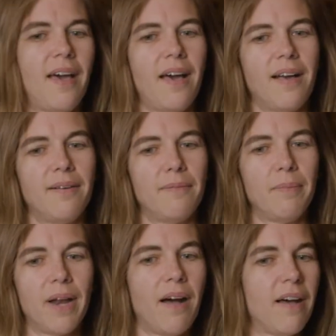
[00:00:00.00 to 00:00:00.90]

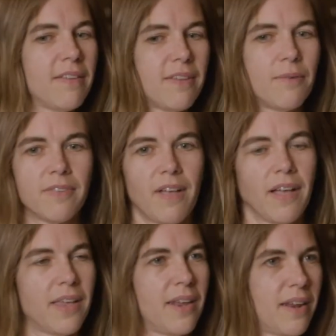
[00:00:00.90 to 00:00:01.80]
But I also was
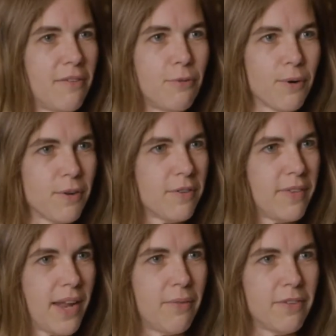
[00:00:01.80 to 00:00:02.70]
not getting enough
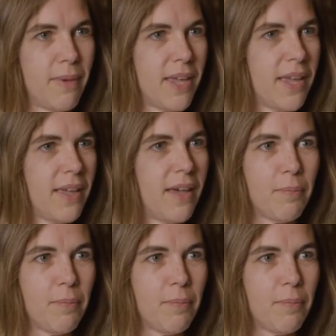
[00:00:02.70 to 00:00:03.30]
orders that I was making